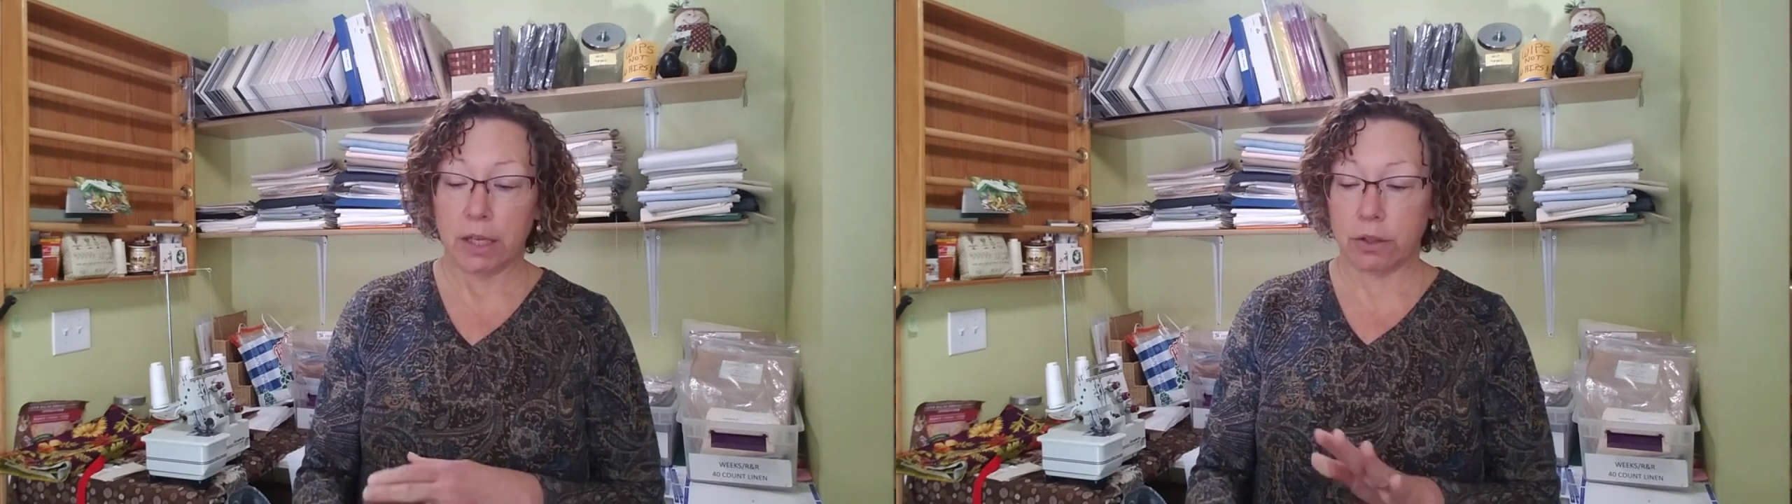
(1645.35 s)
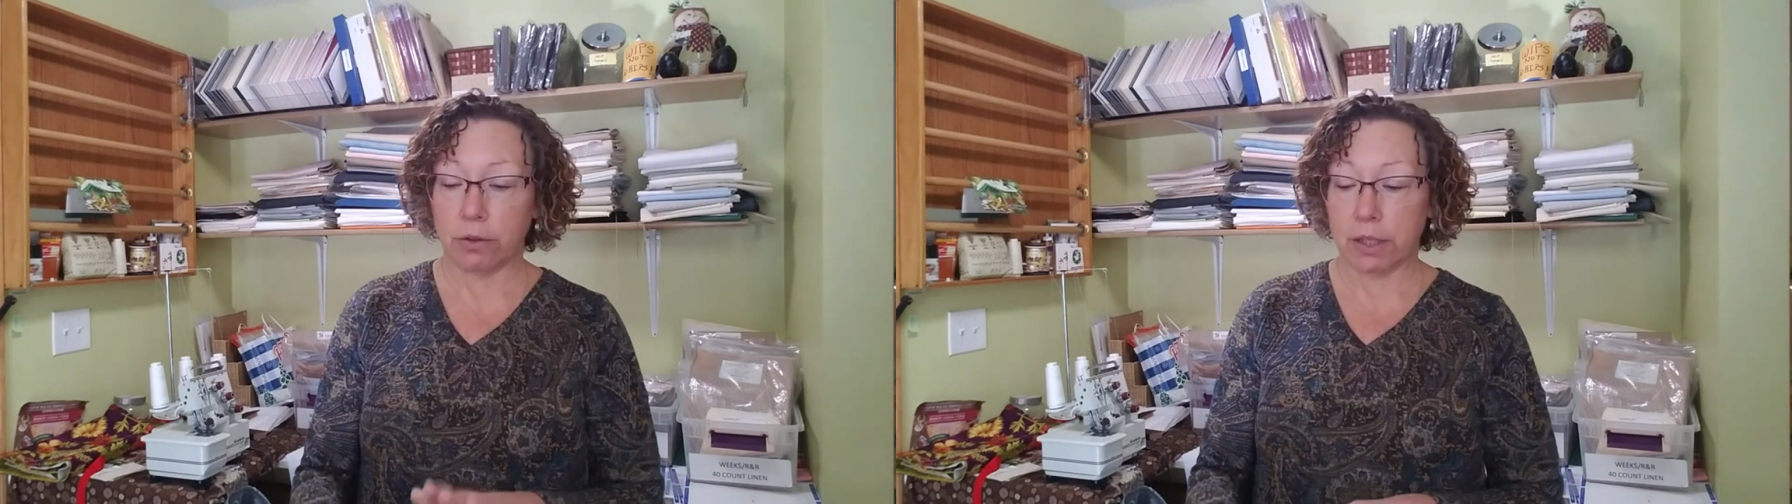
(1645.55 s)

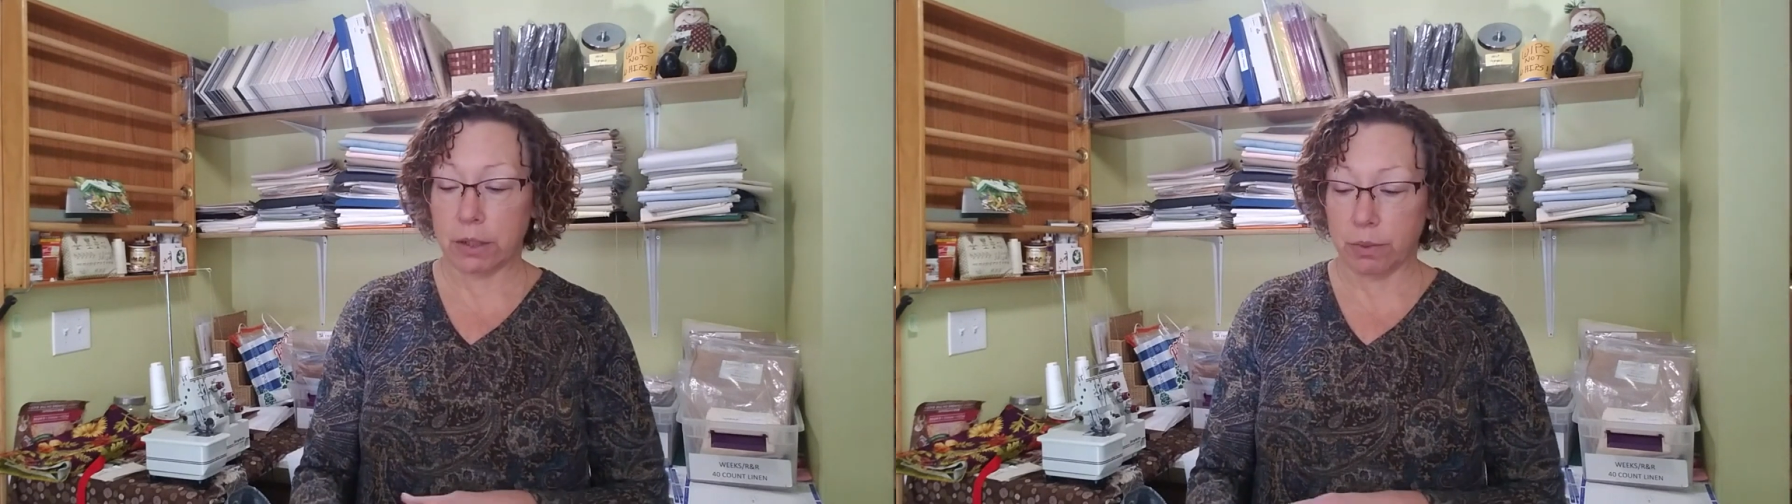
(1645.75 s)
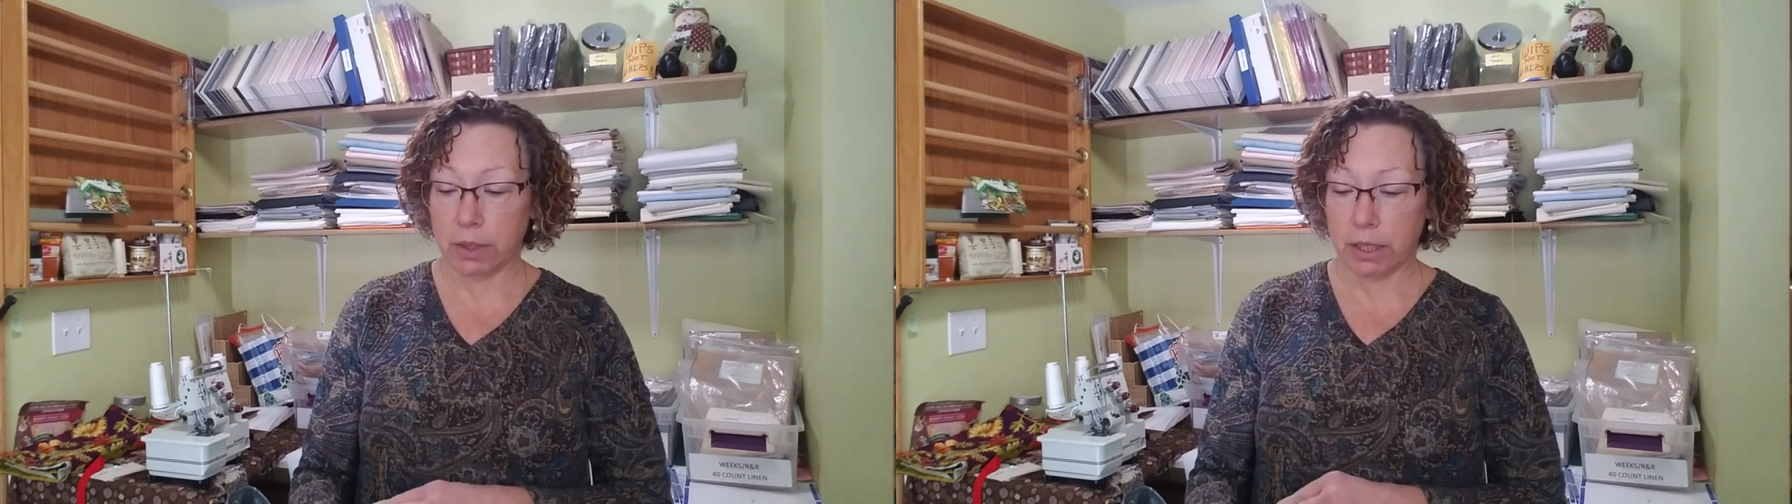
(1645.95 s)
So
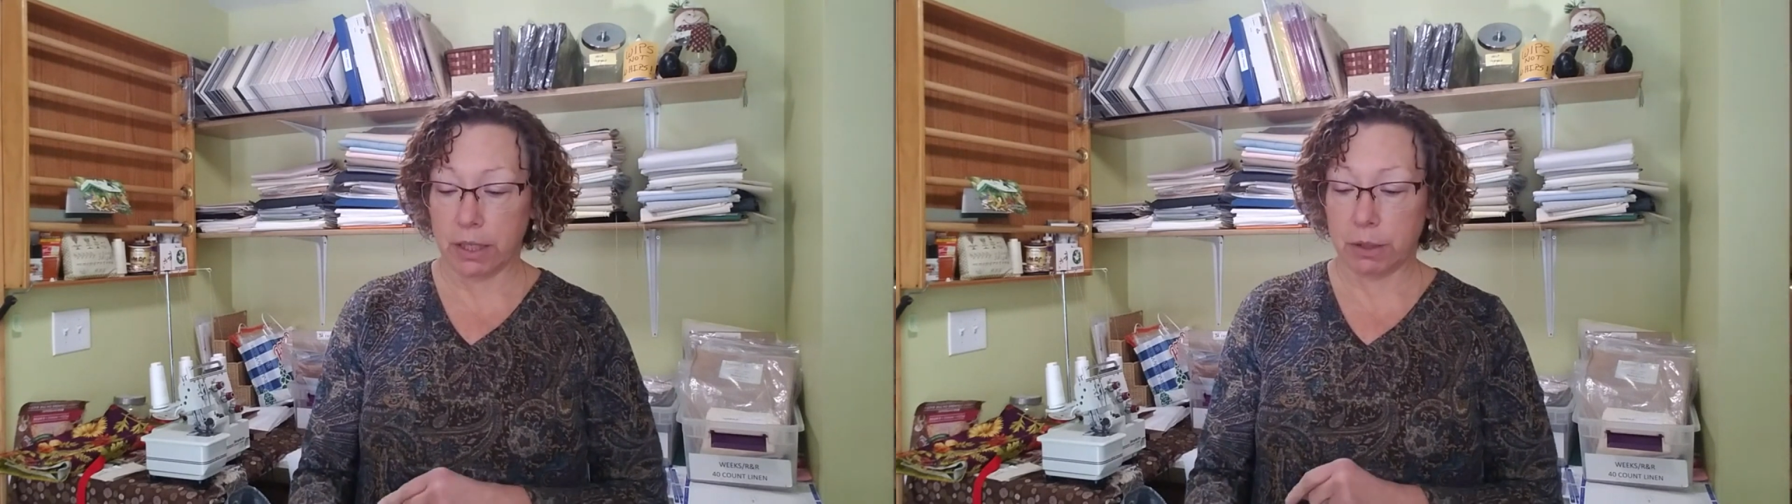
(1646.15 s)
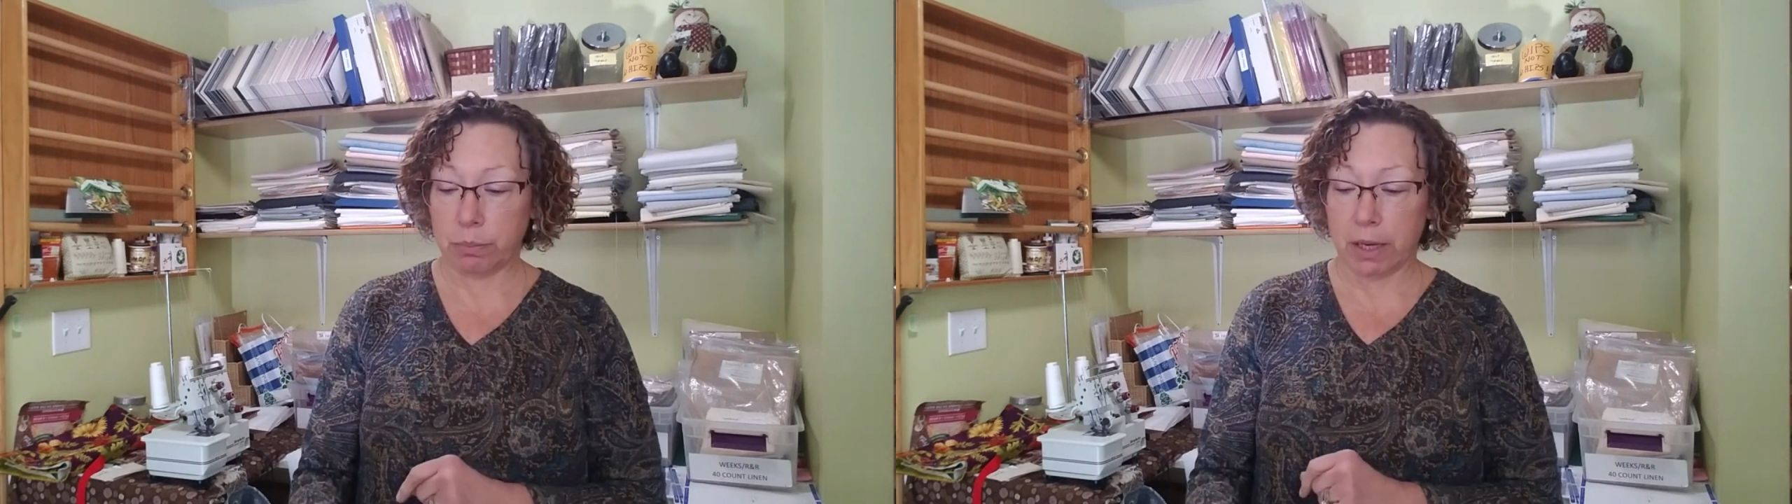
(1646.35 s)
this one
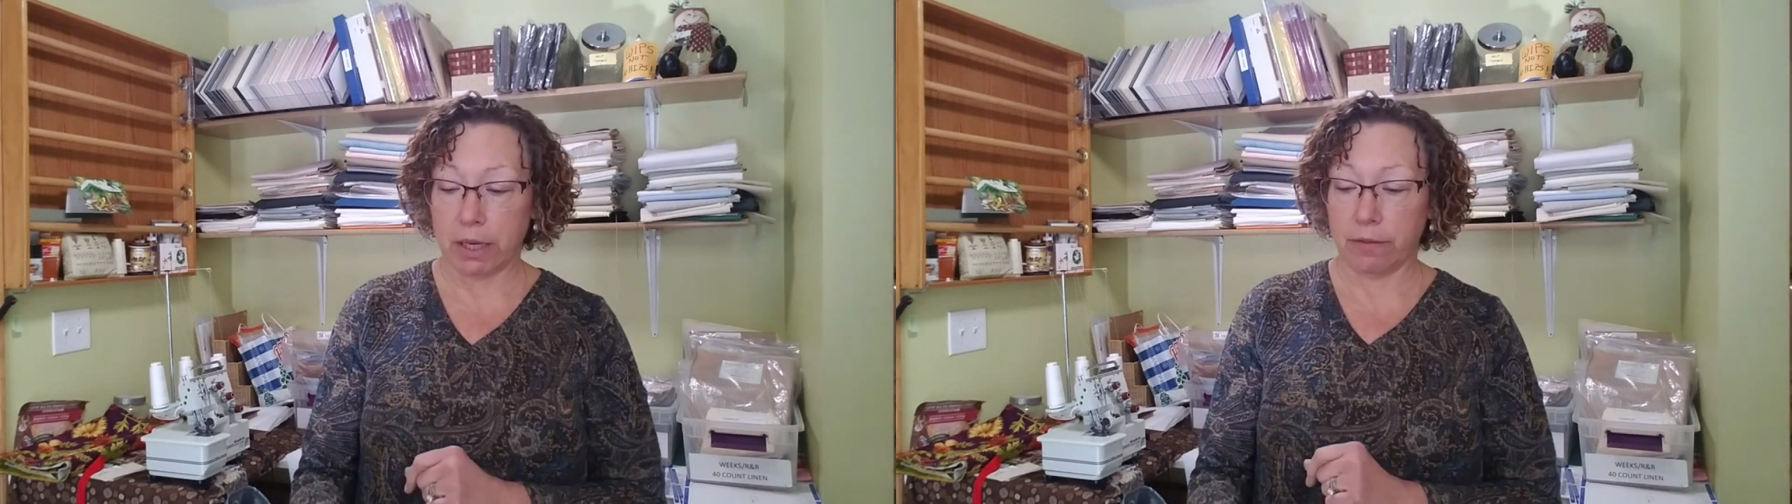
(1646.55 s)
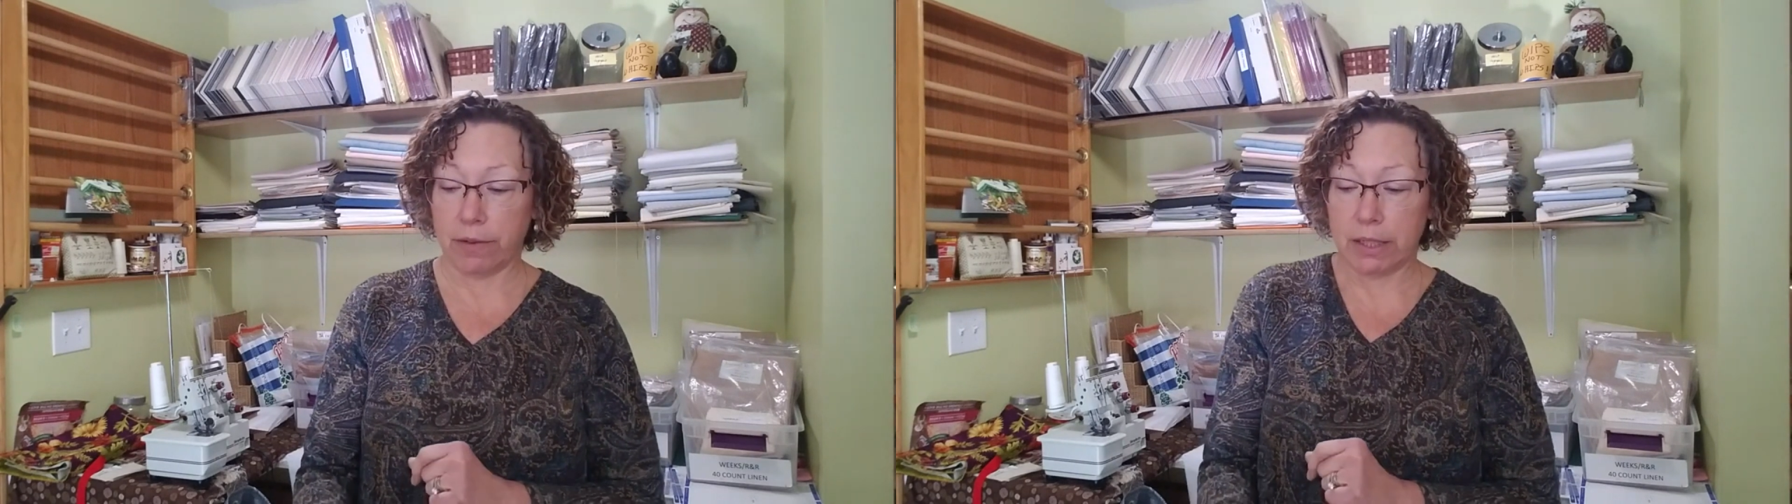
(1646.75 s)
is by
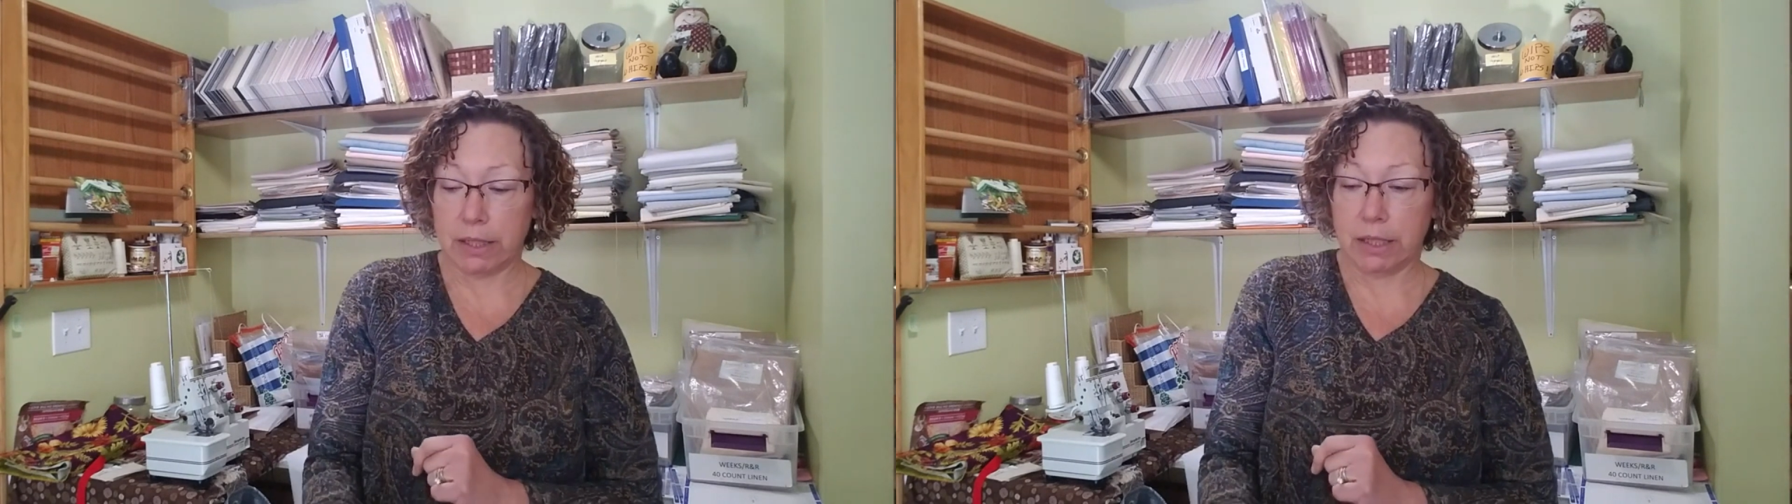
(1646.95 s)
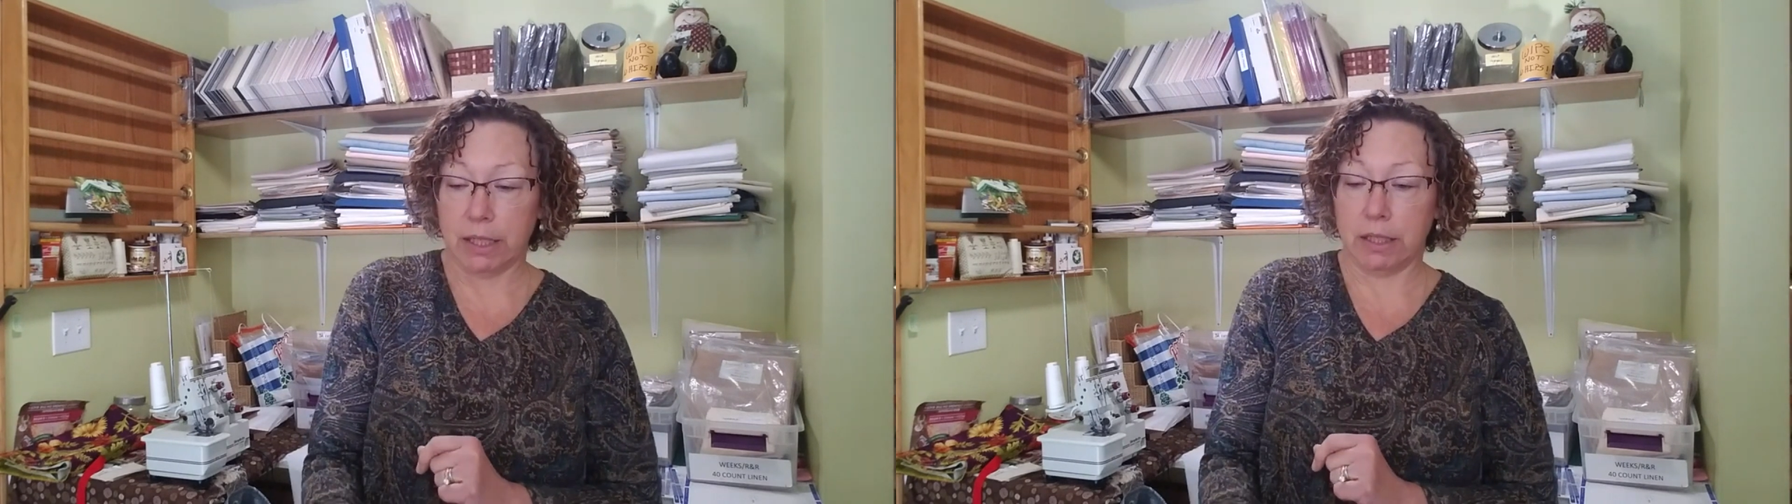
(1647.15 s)

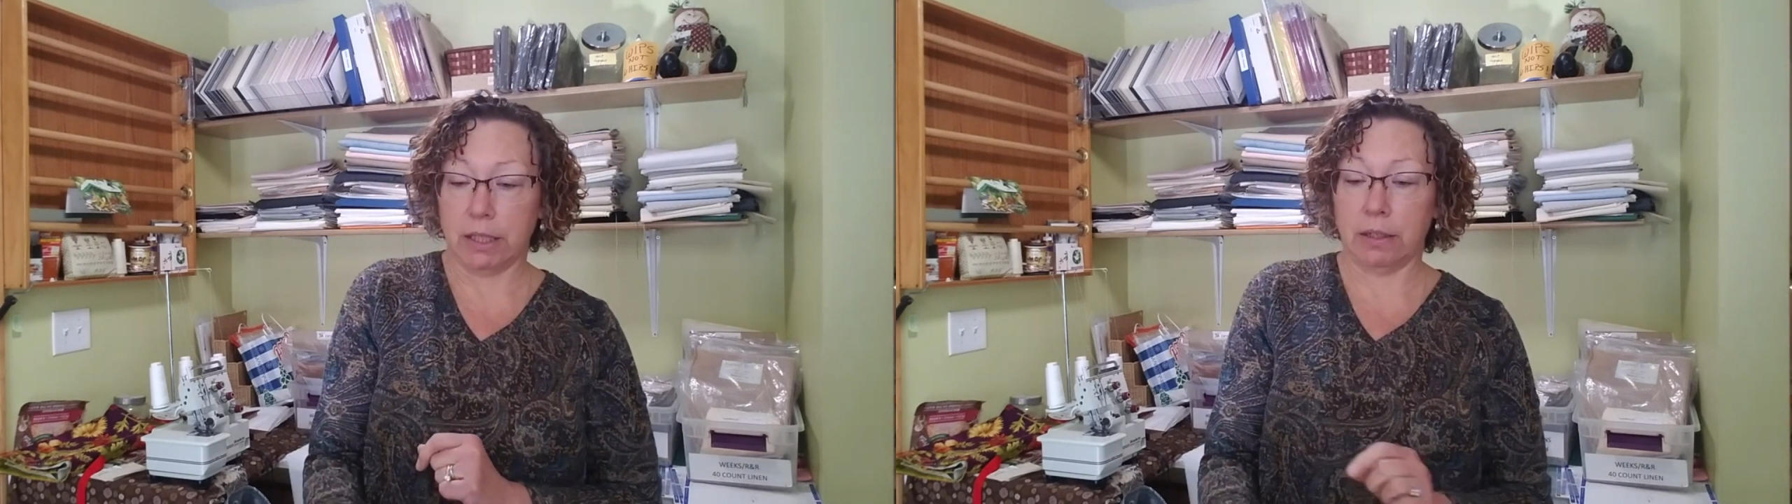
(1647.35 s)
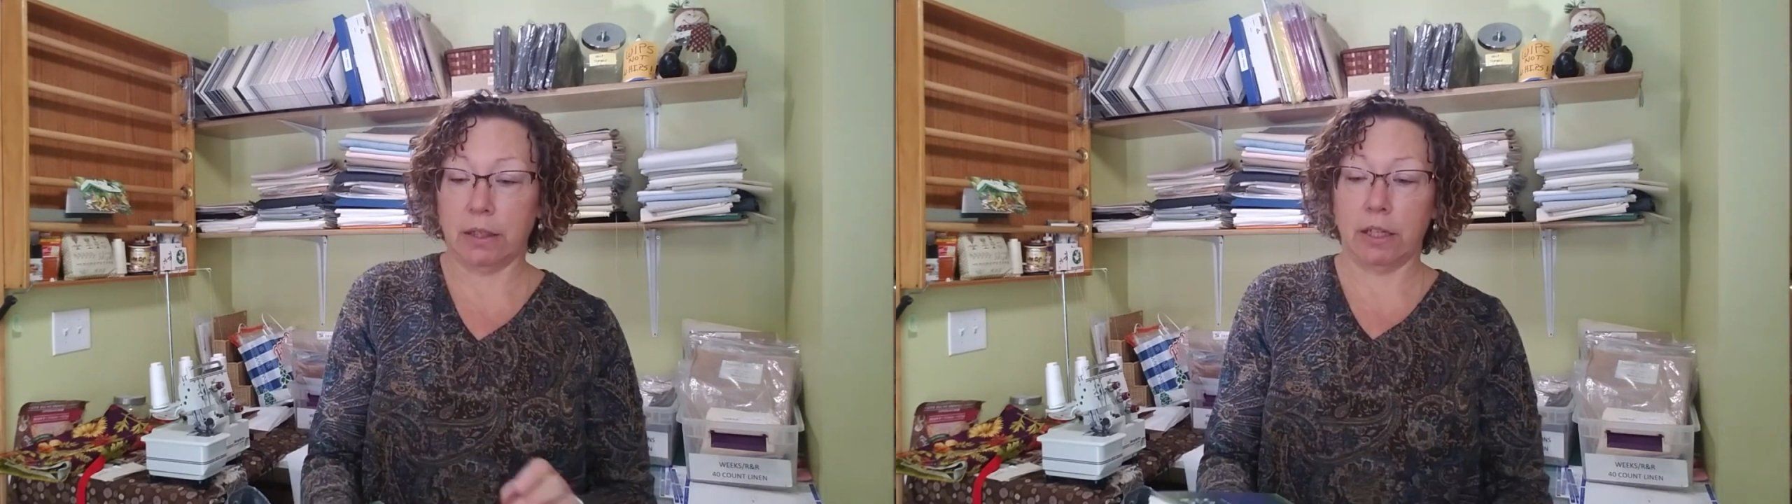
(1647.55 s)
Yvette Stanton,